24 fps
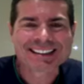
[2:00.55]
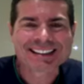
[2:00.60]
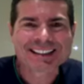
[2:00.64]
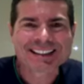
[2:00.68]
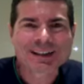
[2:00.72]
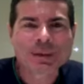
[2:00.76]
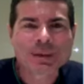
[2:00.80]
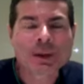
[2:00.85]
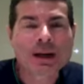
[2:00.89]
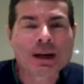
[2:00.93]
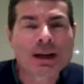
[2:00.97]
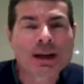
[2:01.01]

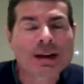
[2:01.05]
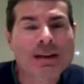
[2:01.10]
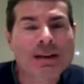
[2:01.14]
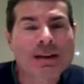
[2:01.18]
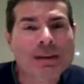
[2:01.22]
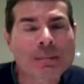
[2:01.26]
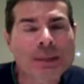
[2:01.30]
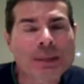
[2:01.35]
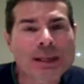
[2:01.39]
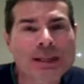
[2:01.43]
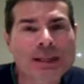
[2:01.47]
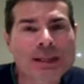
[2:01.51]
Well,
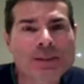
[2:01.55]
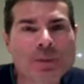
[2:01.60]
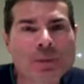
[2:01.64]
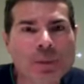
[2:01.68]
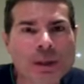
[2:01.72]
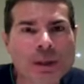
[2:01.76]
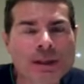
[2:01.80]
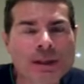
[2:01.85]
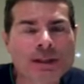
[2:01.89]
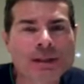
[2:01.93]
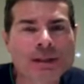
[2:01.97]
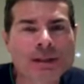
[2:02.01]
the biggest
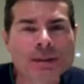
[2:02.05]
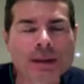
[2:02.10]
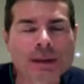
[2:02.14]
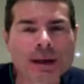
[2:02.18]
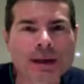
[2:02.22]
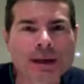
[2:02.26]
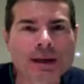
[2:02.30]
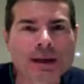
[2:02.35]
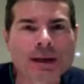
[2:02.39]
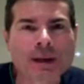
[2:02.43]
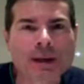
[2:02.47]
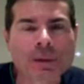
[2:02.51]
winner
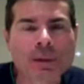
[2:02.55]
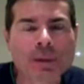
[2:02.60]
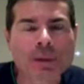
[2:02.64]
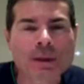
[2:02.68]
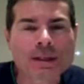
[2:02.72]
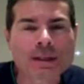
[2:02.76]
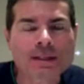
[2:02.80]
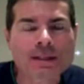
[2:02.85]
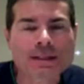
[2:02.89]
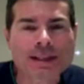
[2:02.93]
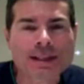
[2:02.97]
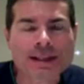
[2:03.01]
uh,
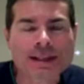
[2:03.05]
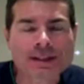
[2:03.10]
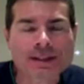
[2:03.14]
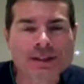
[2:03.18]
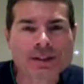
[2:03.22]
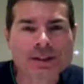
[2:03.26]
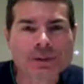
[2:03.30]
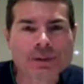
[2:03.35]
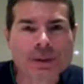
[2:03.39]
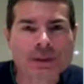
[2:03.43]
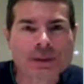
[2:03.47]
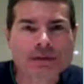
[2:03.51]
was Taylor
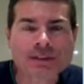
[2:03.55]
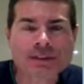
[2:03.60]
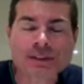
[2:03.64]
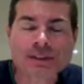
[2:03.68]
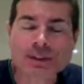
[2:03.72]
Swift, as